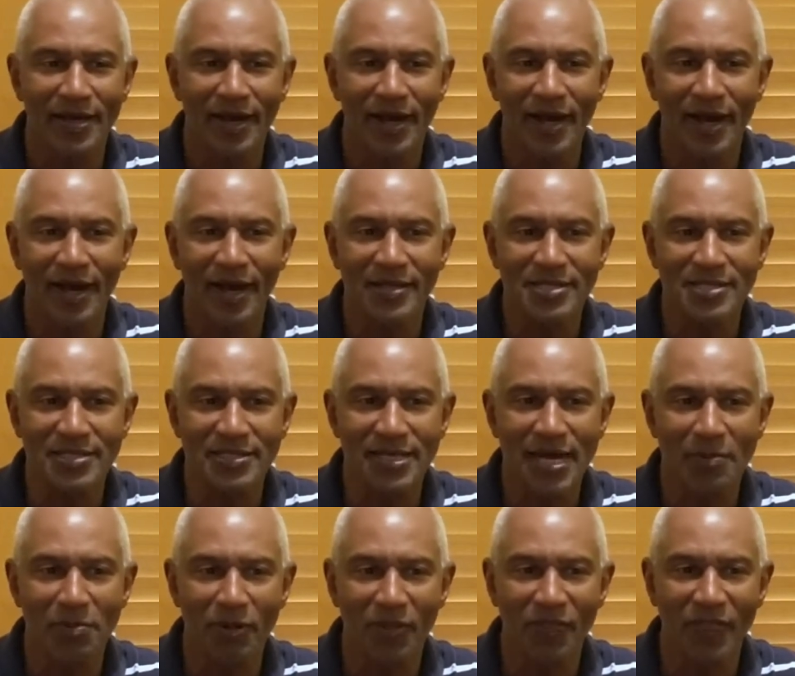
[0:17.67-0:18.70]
Uh, just a
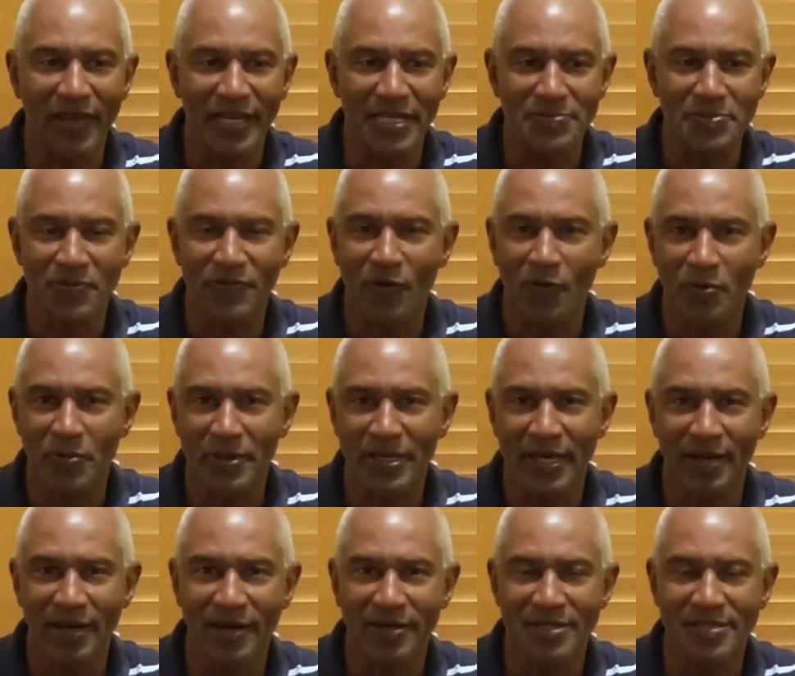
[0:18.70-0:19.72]
couple of things before we
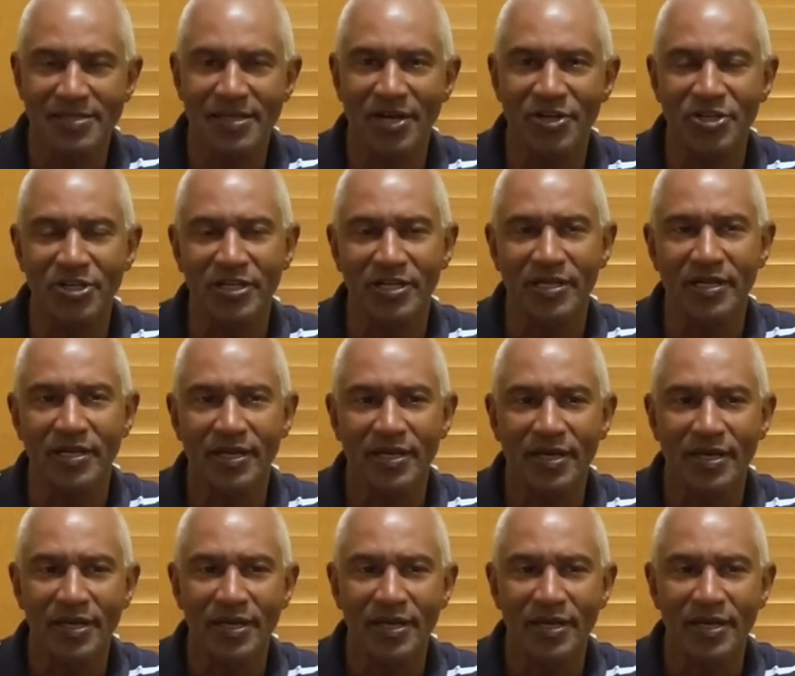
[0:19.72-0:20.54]
begin our discussion.